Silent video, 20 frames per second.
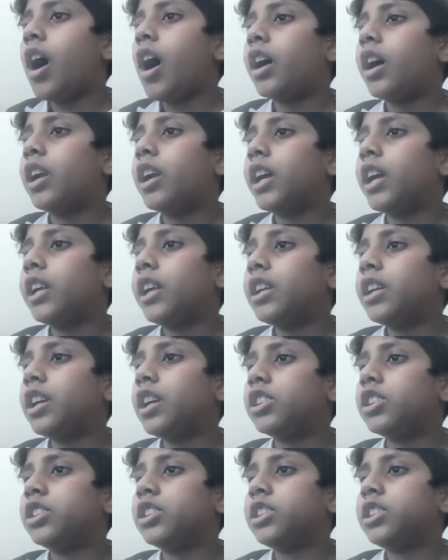creating
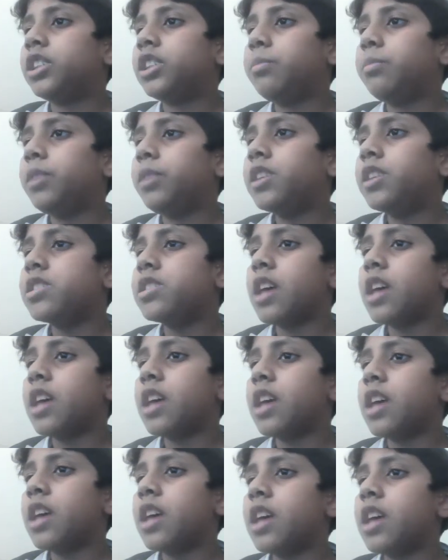a seamless
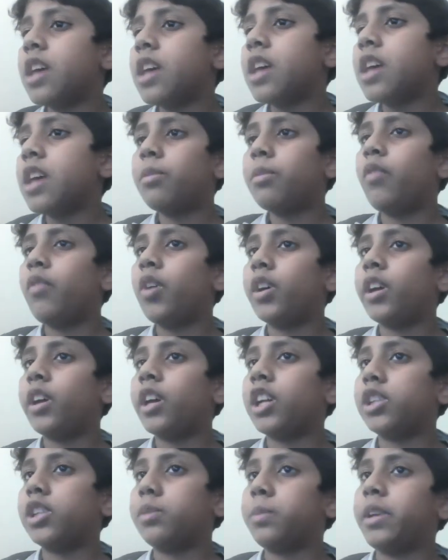and enjoyable working
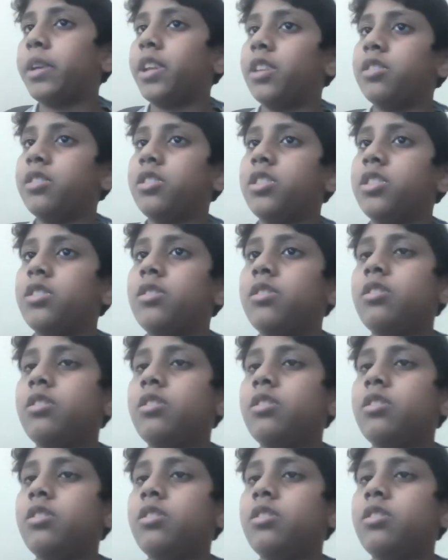experience